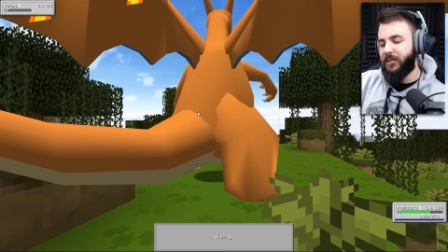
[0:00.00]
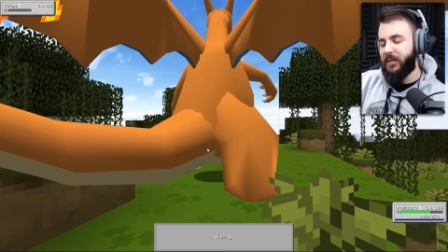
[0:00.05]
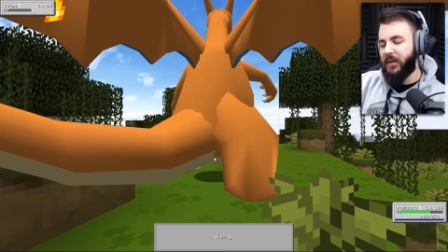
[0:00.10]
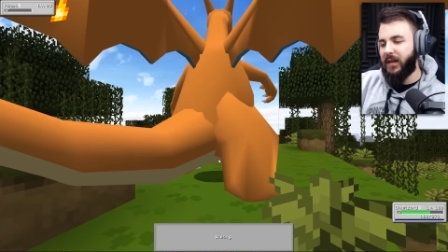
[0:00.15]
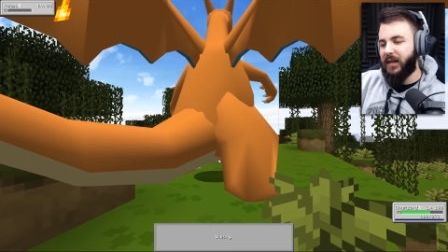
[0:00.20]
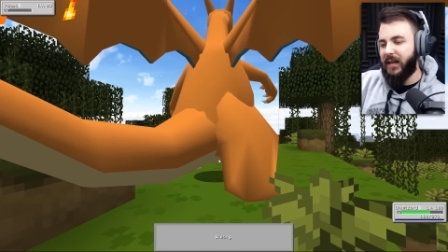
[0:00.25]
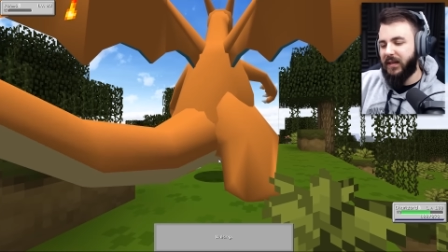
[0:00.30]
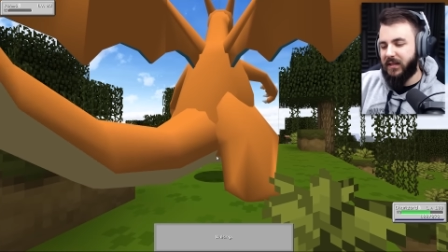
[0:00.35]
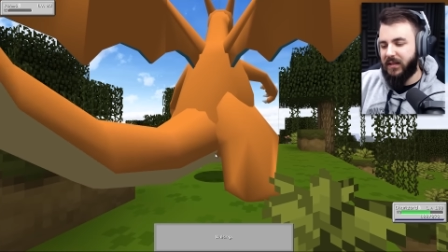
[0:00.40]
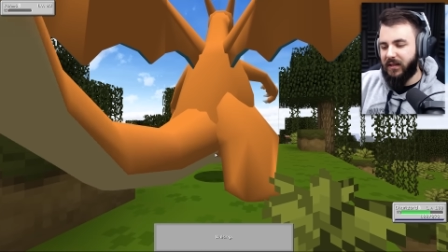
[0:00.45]
I
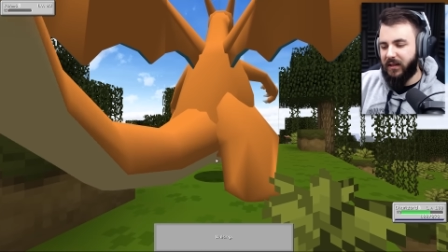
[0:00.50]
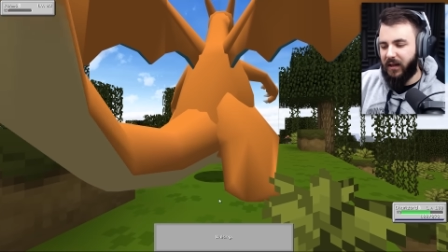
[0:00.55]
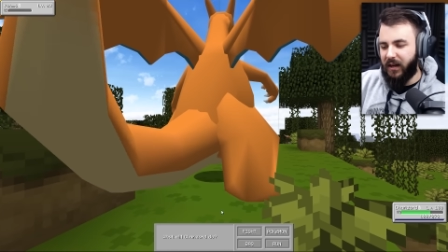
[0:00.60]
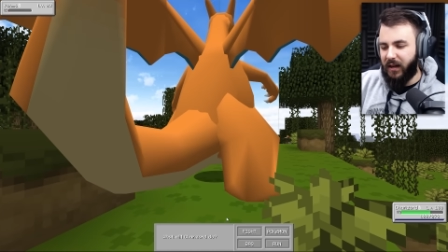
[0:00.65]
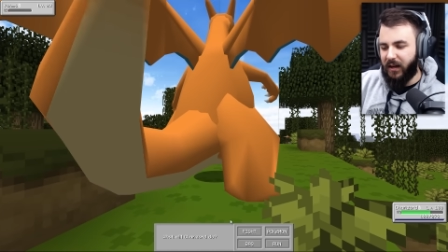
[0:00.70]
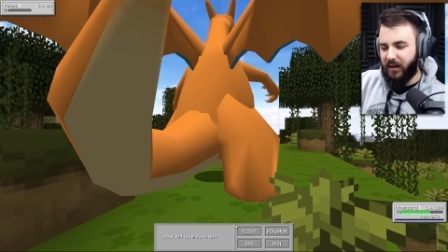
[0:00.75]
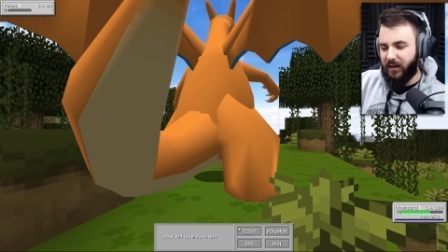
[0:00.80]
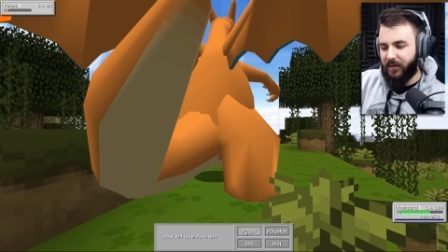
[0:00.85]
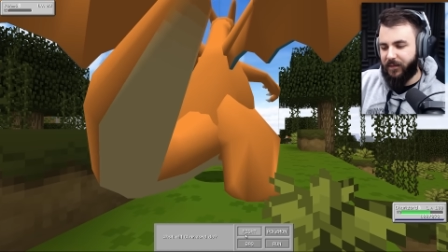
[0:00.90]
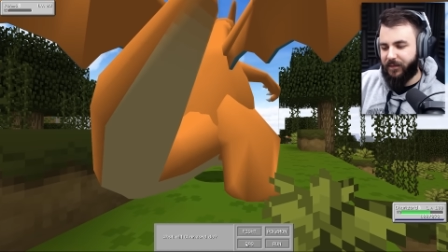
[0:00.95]
guess not.
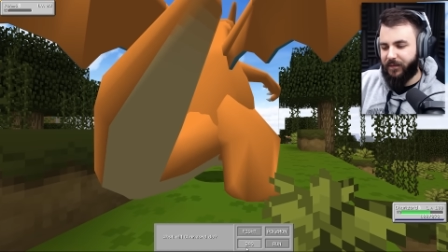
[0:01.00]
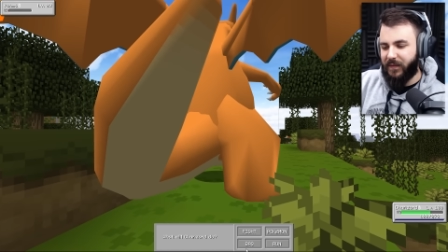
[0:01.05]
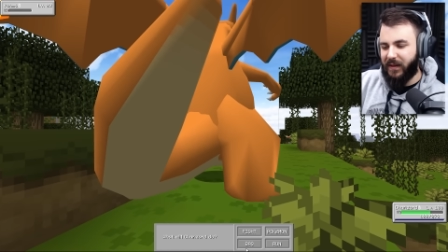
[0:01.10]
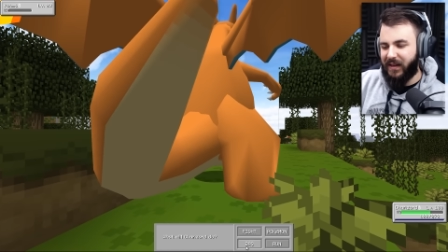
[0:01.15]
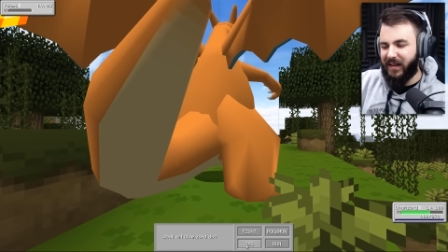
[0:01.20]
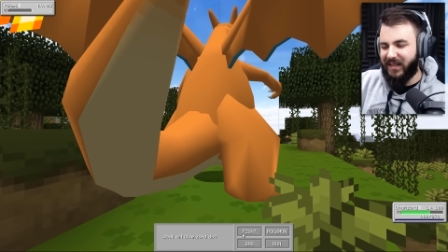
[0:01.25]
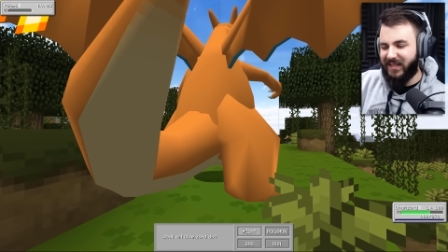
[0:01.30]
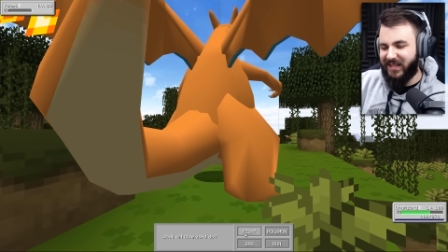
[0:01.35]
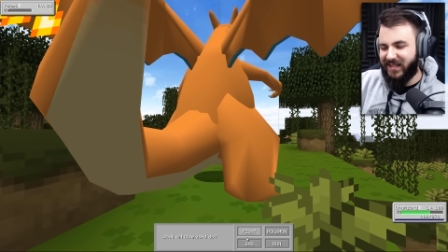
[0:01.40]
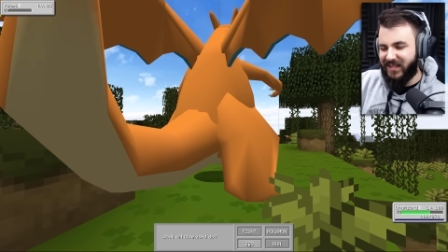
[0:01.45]
I
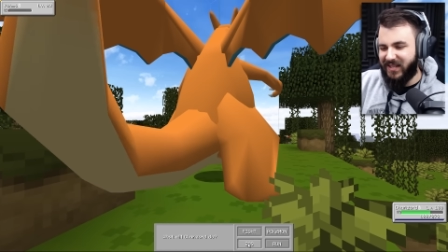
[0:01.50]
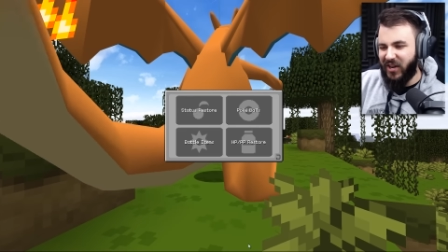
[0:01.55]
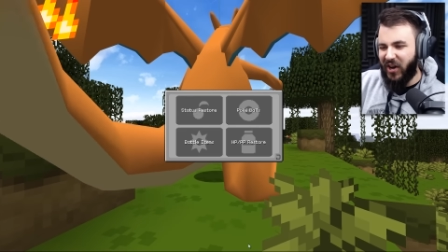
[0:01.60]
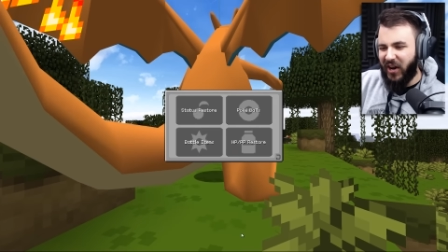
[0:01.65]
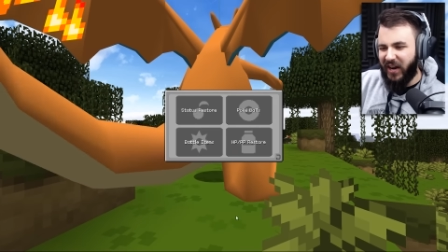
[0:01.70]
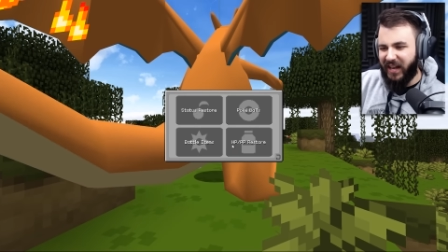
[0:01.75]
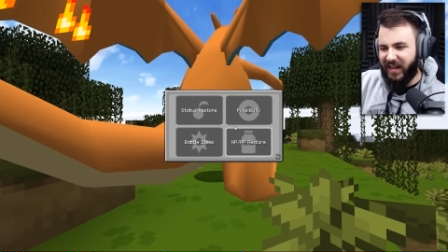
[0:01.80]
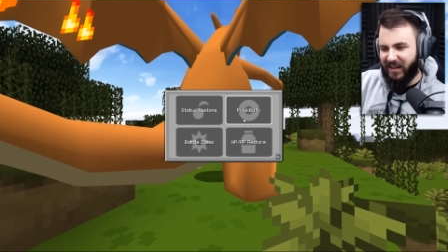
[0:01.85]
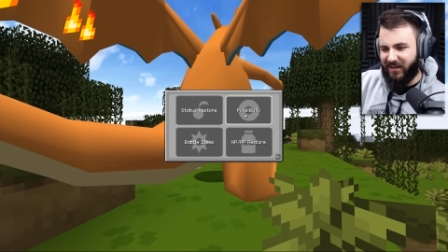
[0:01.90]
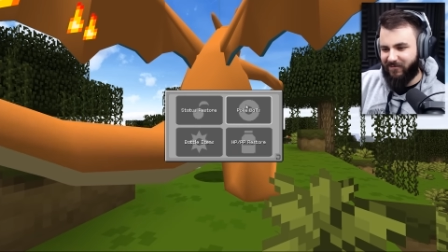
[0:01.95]
guess it's
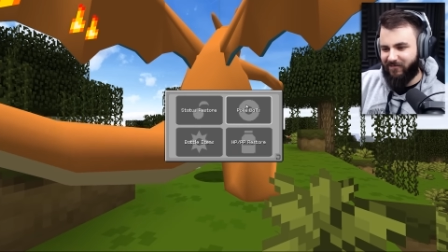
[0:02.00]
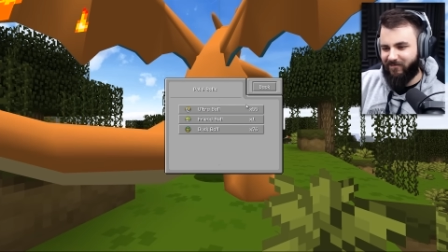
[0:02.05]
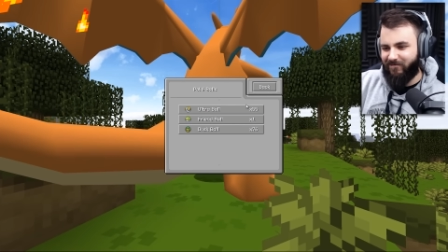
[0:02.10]
not it.